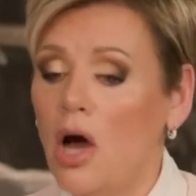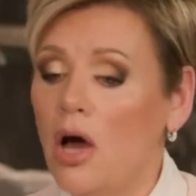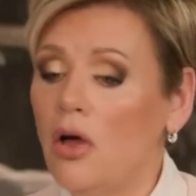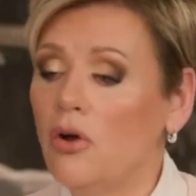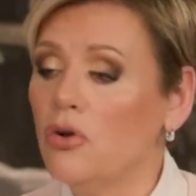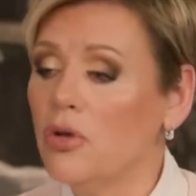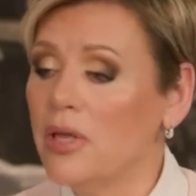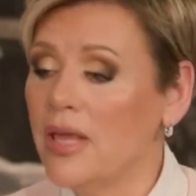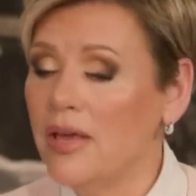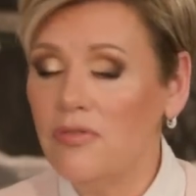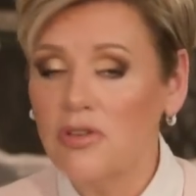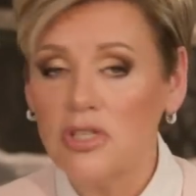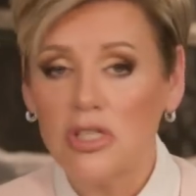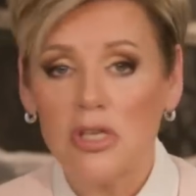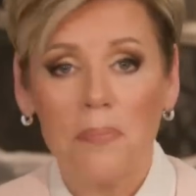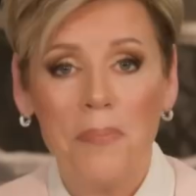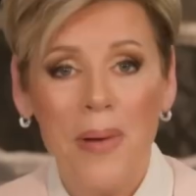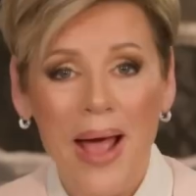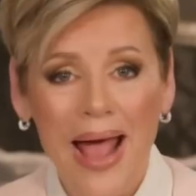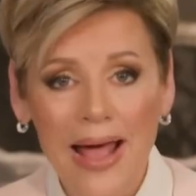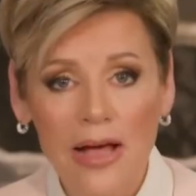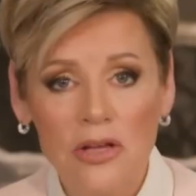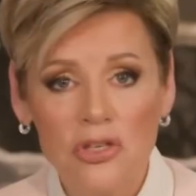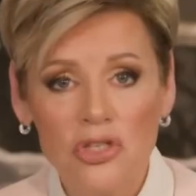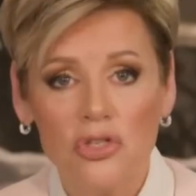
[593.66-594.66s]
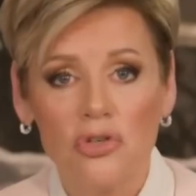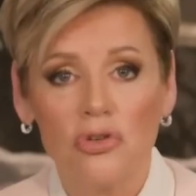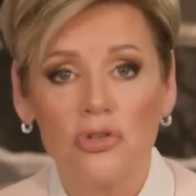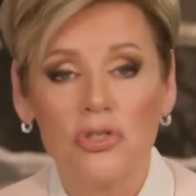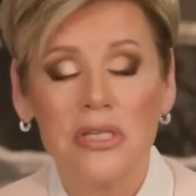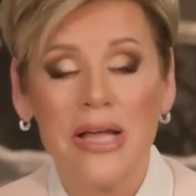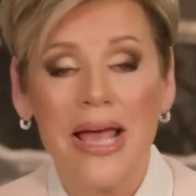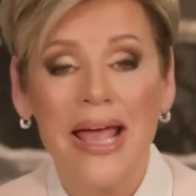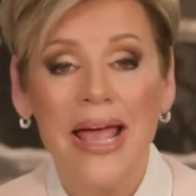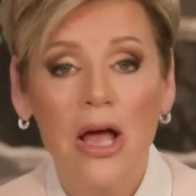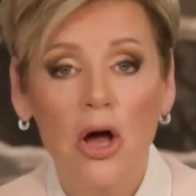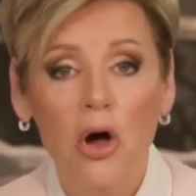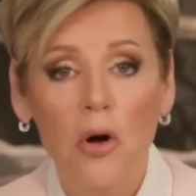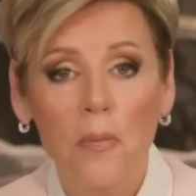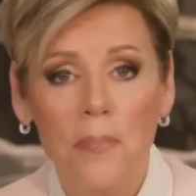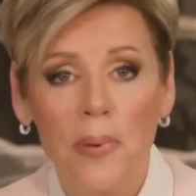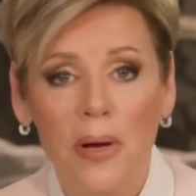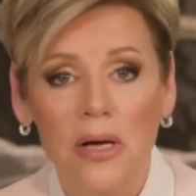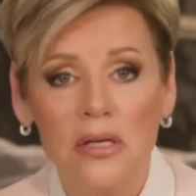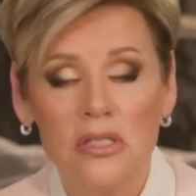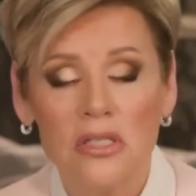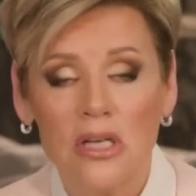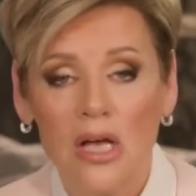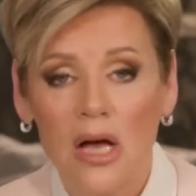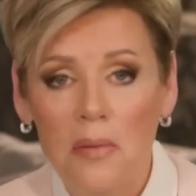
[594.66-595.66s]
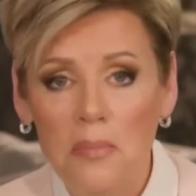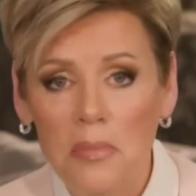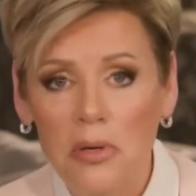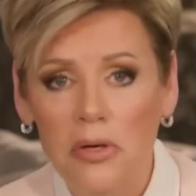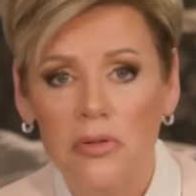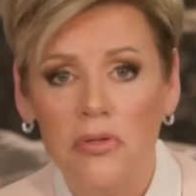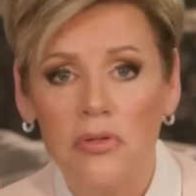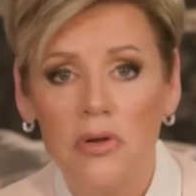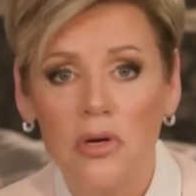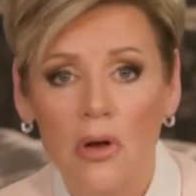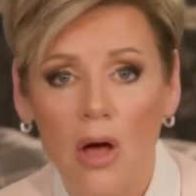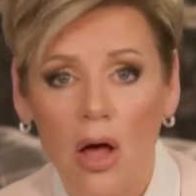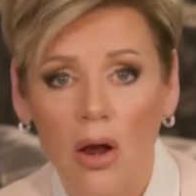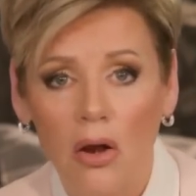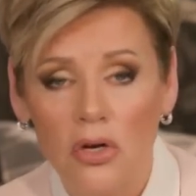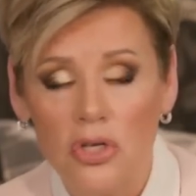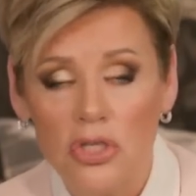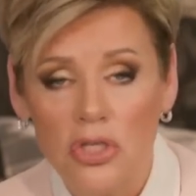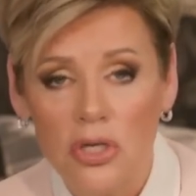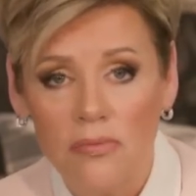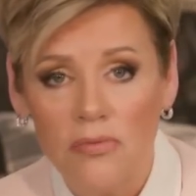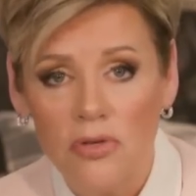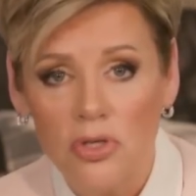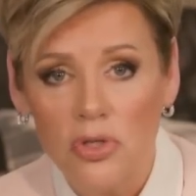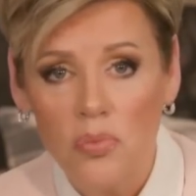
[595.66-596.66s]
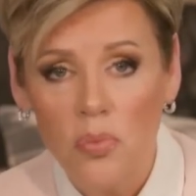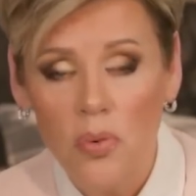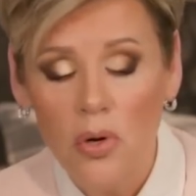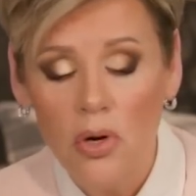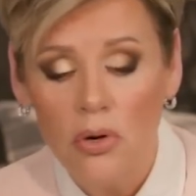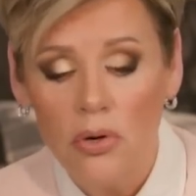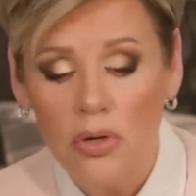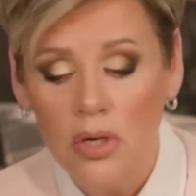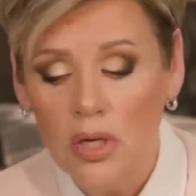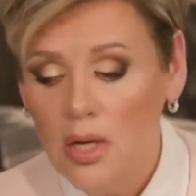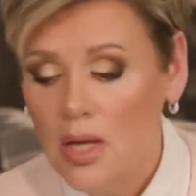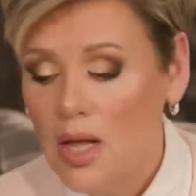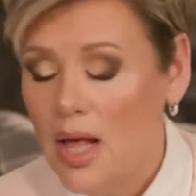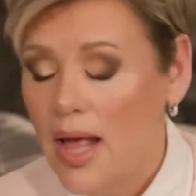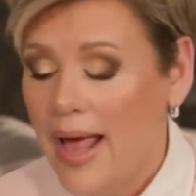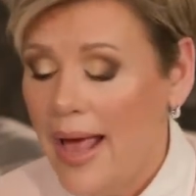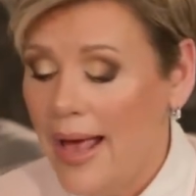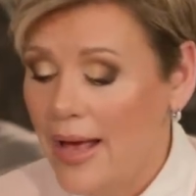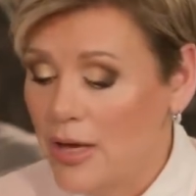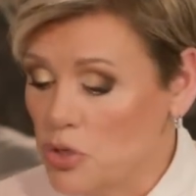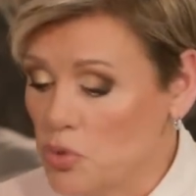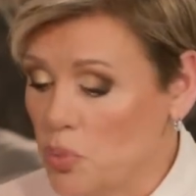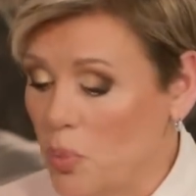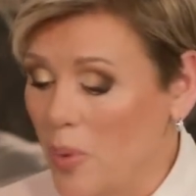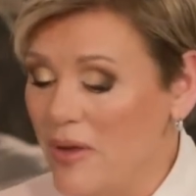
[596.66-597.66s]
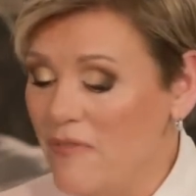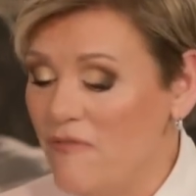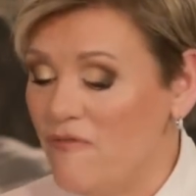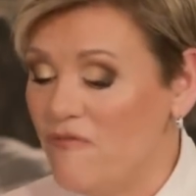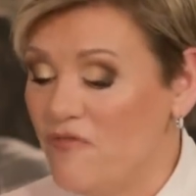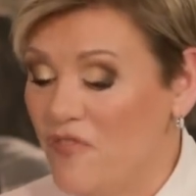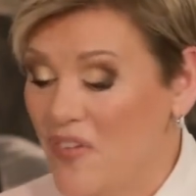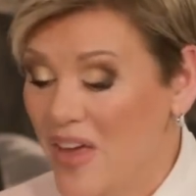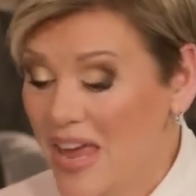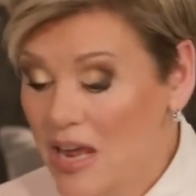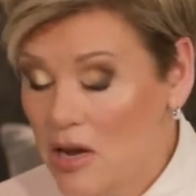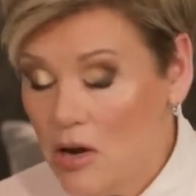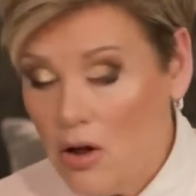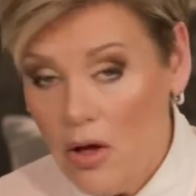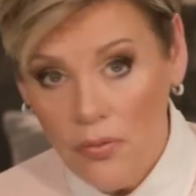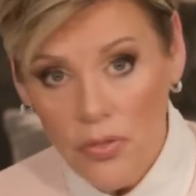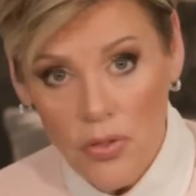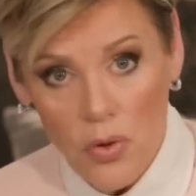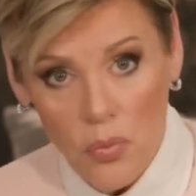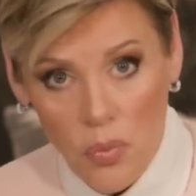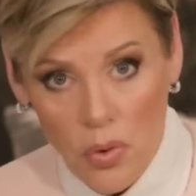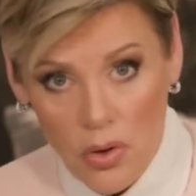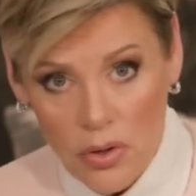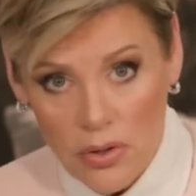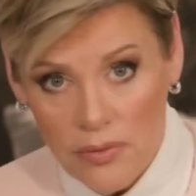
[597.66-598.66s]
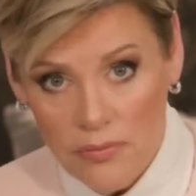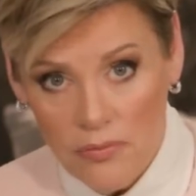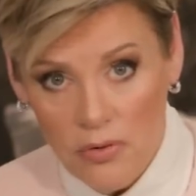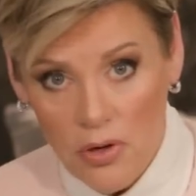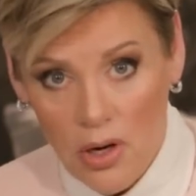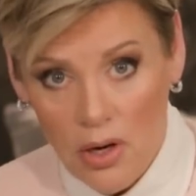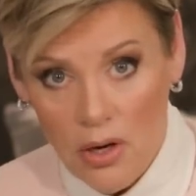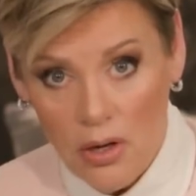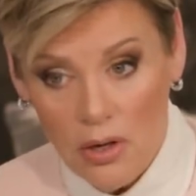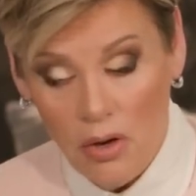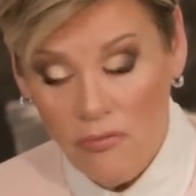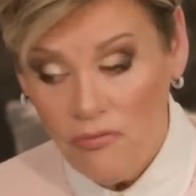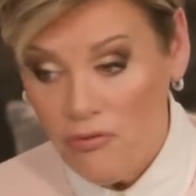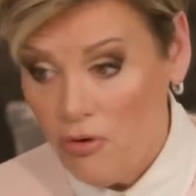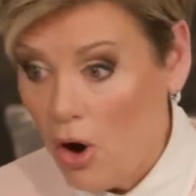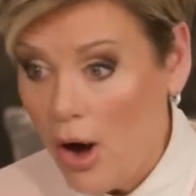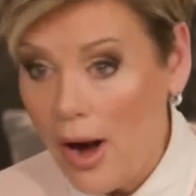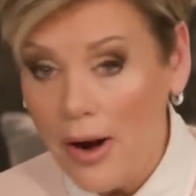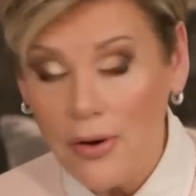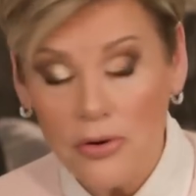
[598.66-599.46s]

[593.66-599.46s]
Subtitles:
God will give us a pastor to help us come into the knowledge of His Word. Yeah. As we feed on the Word of God for